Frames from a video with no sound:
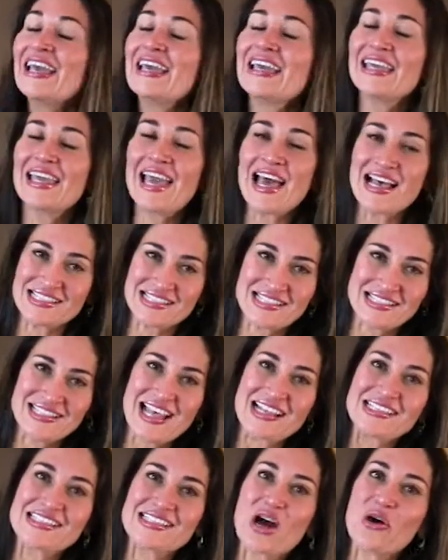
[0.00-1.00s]
Yes,
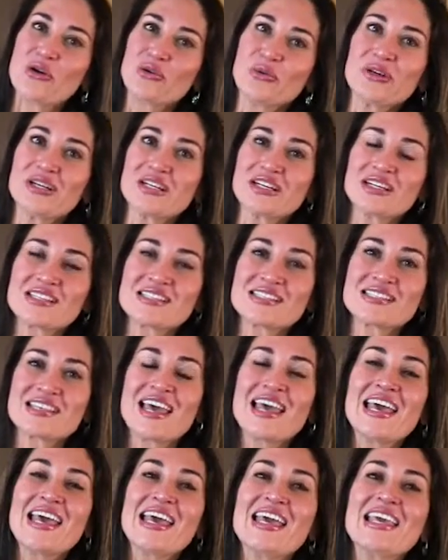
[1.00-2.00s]
that's how it works.
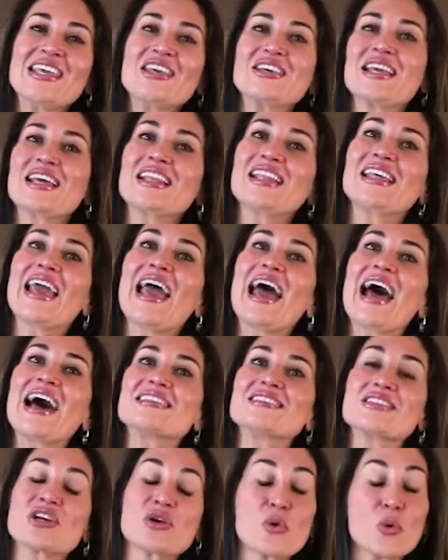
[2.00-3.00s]
You can
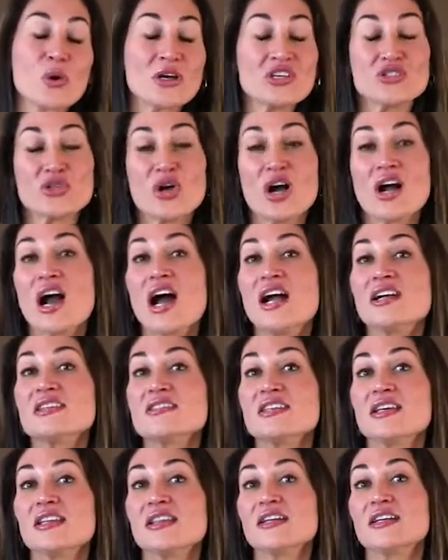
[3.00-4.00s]
going to a car
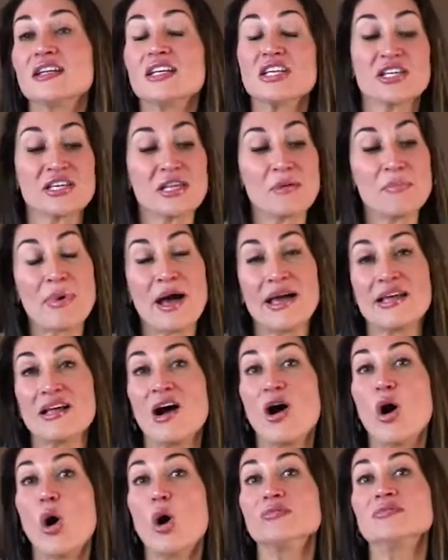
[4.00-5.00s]
dealer, you can buy a
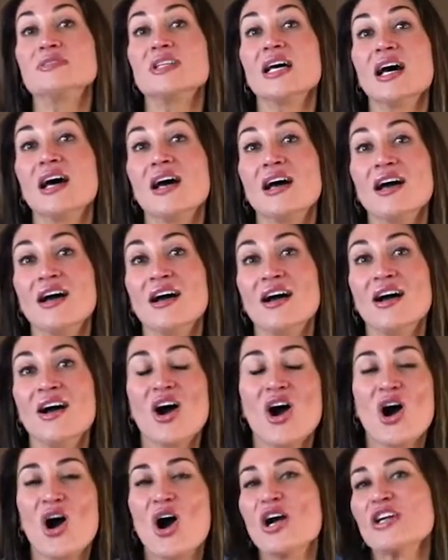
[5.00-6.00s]
Honda,
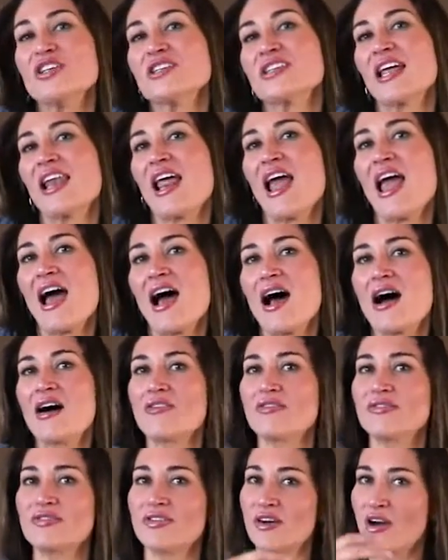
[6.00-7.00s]
or you can
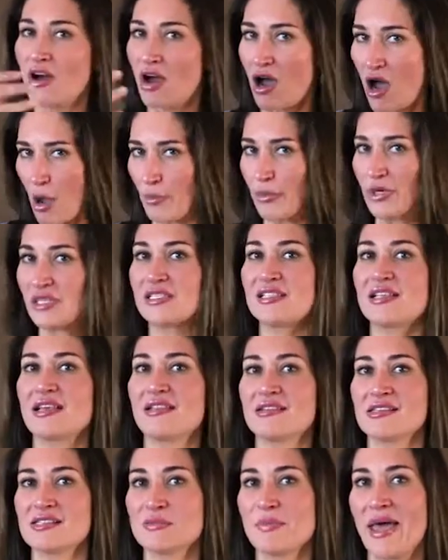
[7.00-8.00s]
have a
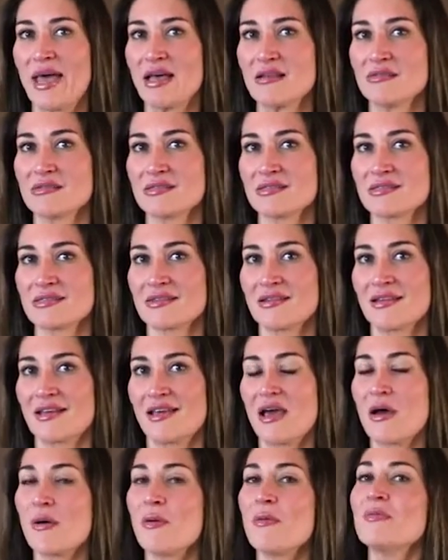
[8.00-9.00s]
Mercedes-Benz.
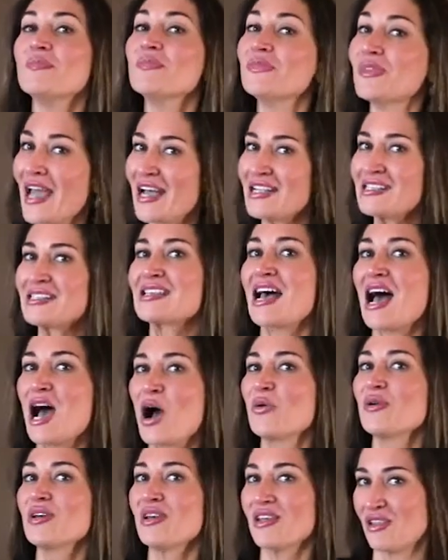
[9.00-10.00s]
That's
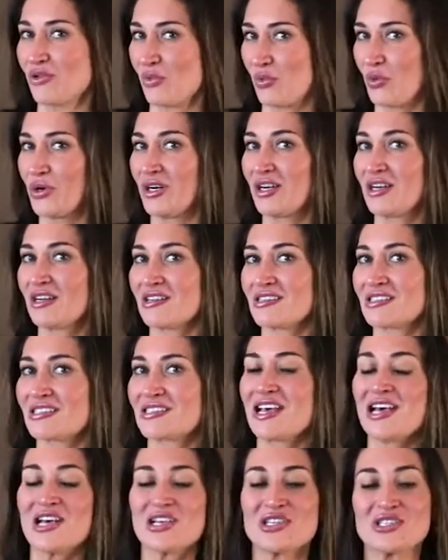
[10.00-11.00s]
how it
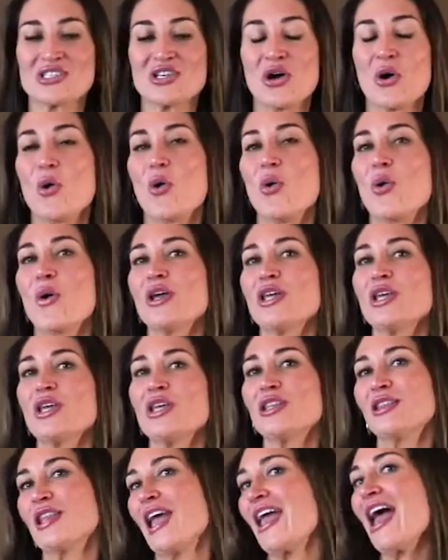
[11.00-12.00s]
works. So
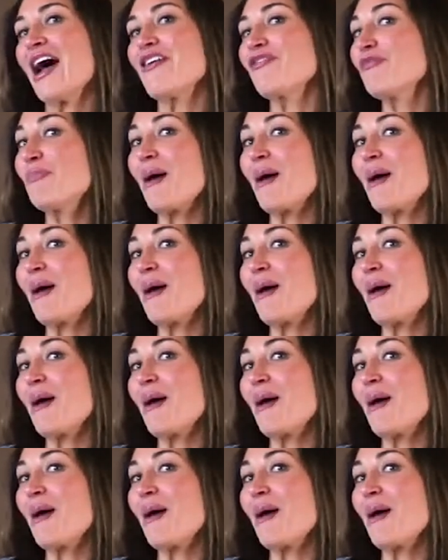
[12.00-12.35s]
they have